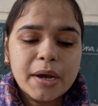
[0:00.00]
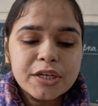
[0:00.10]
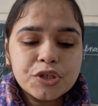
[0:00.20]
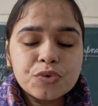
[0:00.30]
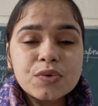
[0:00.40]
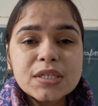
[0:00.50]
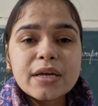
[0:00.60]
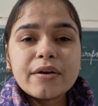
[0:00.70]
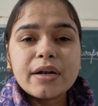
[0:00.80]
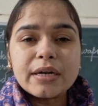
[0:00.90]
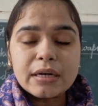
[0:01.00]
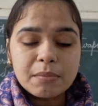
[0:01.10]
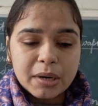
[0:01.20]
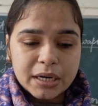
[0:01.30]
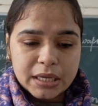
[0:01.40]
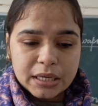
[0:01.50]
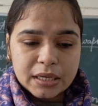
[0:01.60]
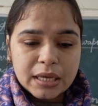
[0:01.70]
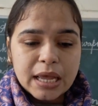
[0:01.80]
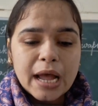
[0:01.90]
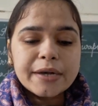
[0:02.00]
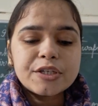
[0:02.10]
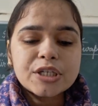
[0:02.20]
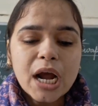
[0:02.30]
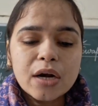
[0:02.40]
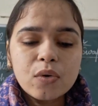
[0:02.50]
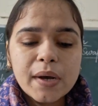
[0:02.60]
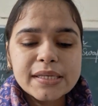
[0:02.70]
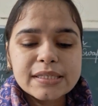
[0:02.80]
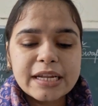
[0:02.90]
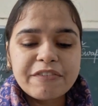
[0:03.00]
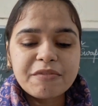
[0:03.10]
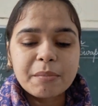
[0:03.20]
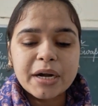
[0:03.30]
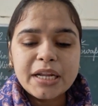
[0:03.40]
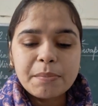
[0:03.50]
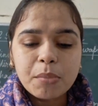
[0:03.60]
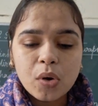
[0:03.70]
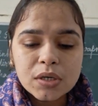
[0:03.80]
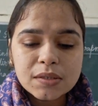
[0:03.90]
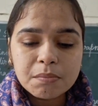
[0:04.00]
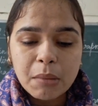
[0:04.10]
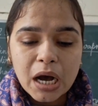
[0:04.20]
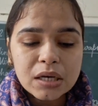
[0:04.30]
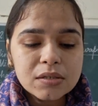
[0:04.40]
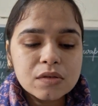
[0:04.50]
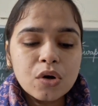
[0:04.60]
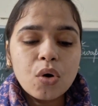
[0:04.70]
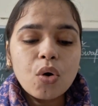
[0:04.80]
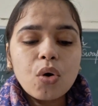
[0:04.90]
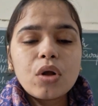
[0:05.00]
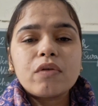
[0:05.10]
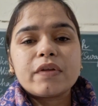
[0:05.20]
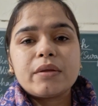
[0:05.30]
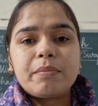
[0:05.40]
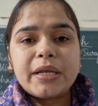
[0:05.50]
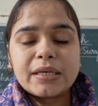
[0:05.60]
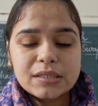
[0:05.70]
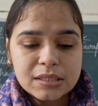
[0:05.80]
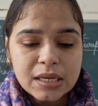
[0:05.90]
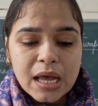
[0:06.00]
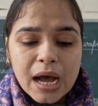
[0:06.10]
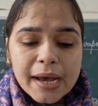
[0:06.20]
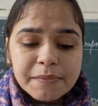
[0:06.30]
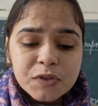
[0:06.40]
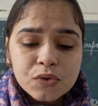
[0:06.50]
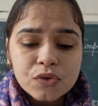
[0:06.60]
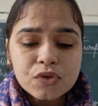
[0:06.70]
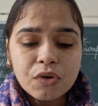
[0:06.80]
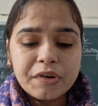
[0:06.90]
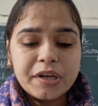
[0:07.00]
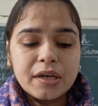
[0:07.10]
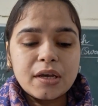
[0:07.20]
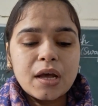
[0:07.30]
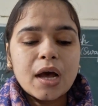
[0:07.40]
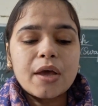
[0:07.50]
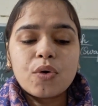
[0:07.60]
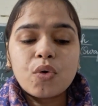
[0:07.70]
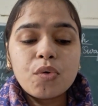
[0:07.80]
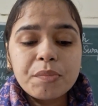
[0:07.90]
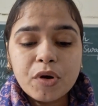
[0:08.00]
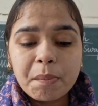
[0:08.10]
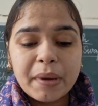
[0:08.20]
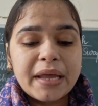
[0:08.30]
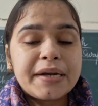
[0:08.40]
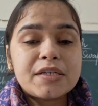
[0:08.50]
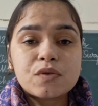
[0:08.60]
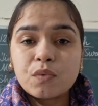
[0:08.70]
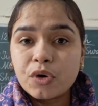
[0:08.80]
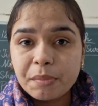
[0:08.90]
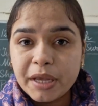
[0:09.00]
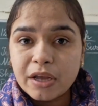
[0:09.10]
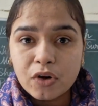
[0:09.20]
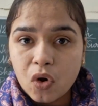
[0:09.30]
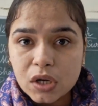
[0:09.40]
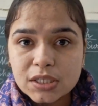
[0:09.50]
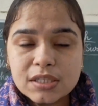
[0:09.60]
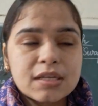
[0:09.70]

My shoes are a little muddy, and Shadow has left muddy paw marks all over the place. I'm so sorry. I hope your parents won't be cross.